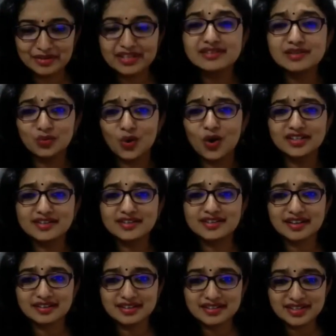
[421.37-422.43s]
because the waters
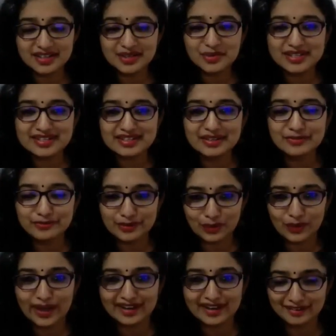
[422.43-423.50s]
are continuously
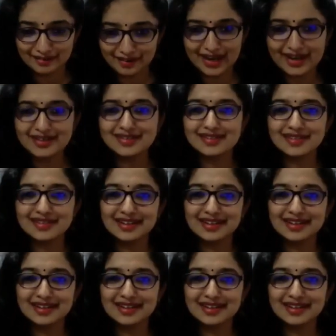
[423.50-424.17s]
flowing, right?